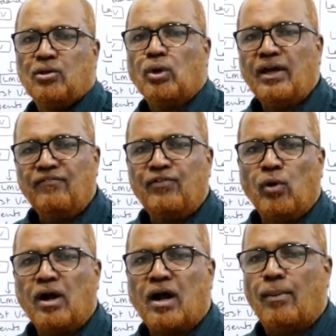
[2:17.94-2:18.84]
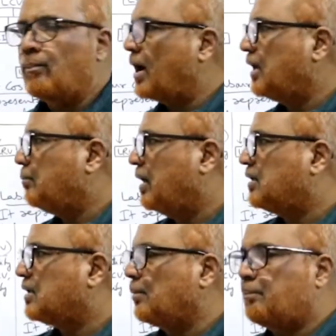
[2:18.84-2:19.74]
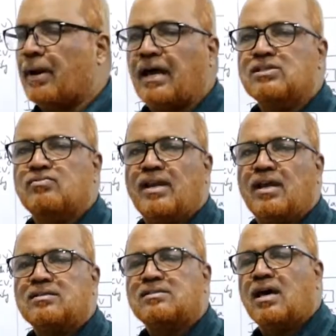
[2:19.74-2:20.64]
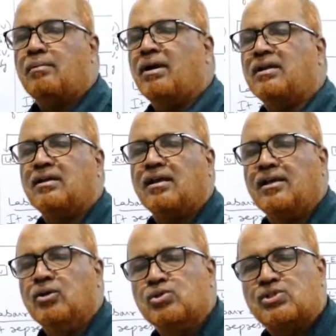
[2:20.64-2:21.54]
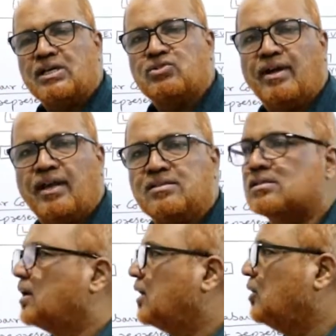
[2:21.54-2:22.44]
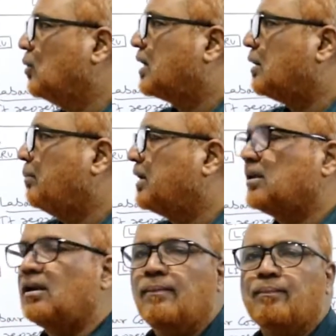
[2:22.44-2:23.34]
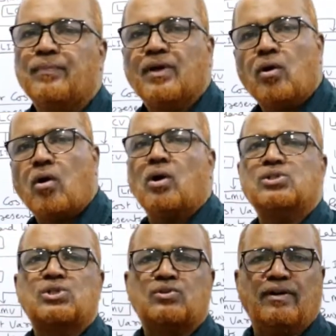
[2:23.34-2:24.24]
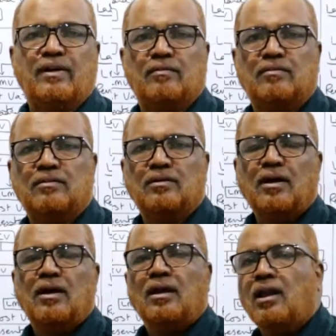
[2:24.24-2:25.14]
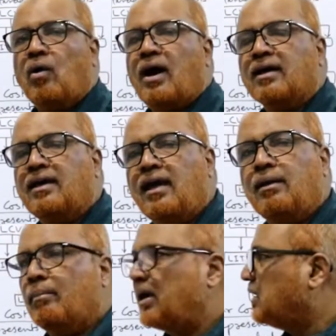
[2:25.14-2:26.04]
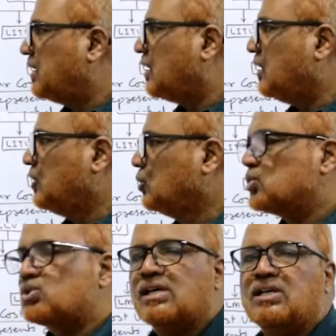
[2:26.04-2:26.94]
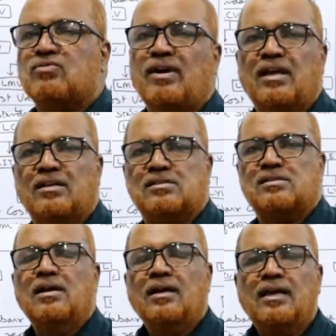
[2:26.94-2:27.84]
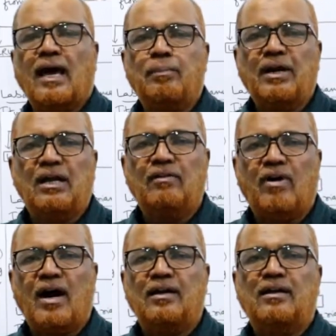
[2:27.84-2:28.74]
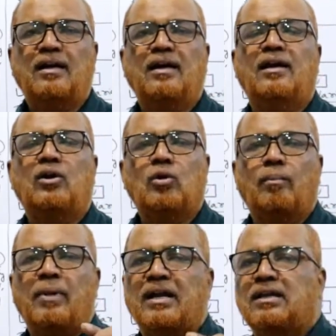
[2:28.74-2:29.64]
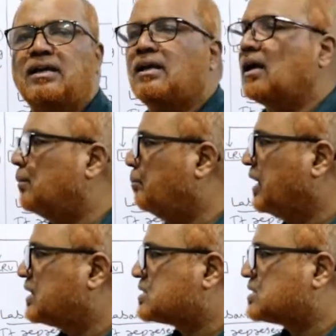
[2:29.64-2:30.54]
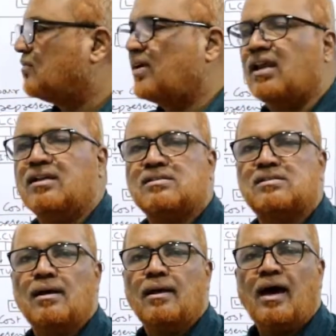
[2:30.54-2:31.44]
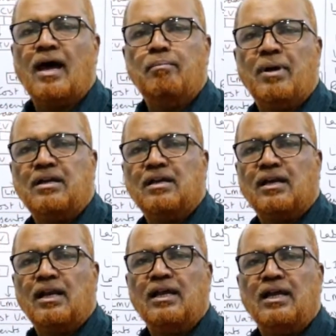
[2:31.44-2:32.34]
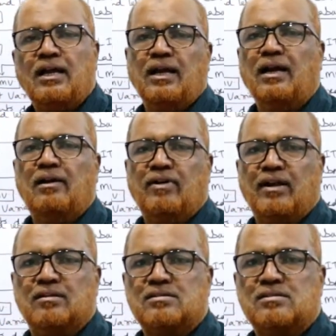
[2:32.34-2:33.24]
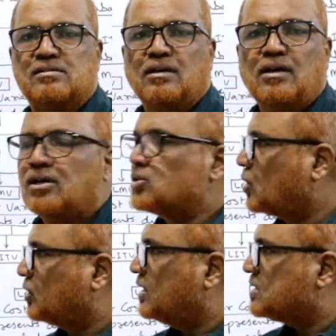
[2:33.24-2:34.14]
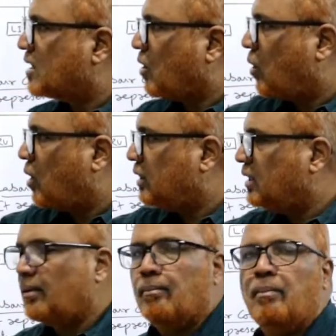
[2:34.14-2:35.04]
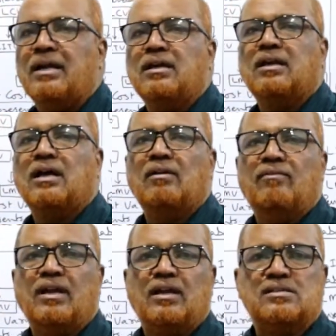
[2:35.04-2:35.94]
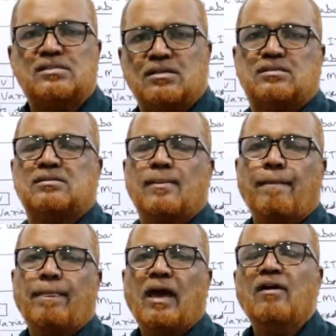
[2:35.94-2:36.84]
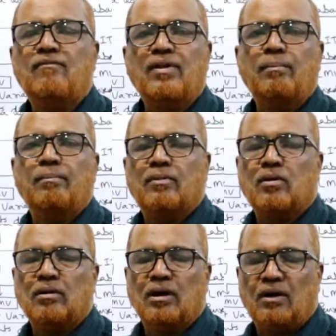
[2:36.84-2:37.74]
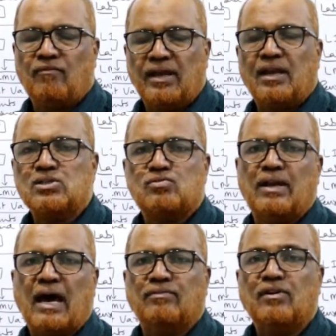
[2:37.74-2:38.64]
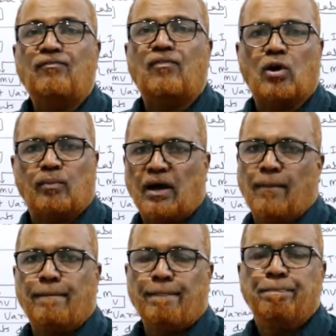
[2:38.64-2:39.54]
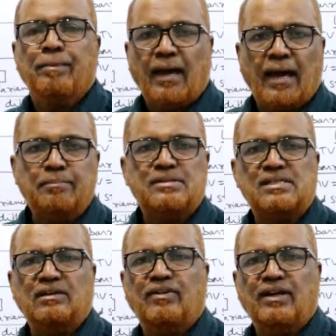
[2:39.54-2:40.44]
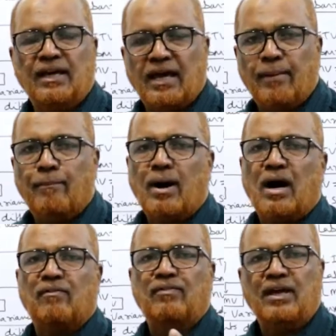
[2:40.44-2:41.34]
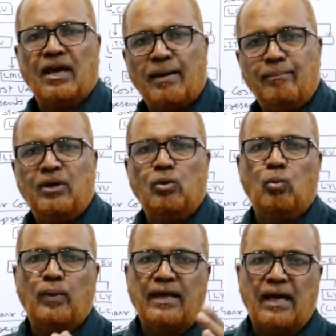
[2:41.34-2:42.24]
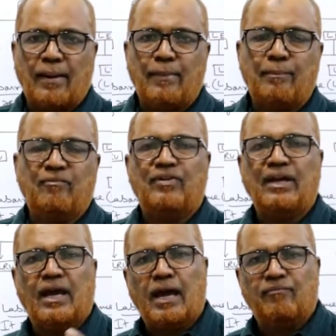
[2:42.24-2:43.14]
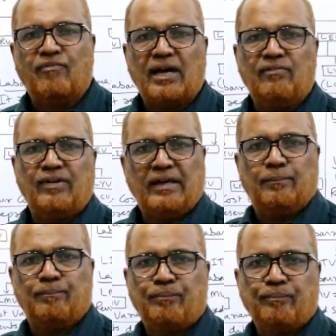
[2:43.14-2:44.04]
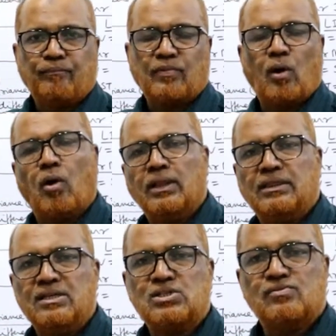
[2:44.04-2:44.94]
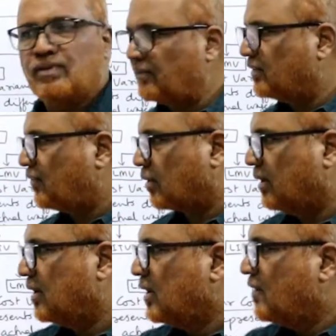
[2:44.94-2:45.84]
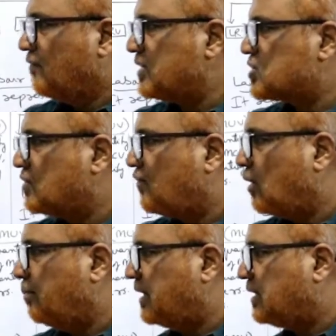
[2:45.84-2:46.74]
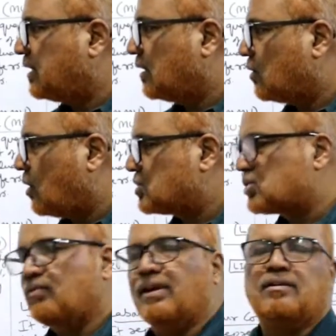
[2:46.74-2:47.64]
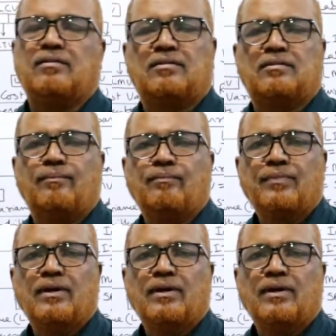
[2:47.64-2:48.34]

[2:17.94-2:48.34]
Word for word: So if you combine material price variance and material usage variance, you will get material cost variance. Now again, material usage variance can be divided into material mix variance and material yield variance. So these are all the material variances. Every variance will have the formula MCV, MRV, MUV, MMV, MYV. All this we have the formula. First of all, material cost variance.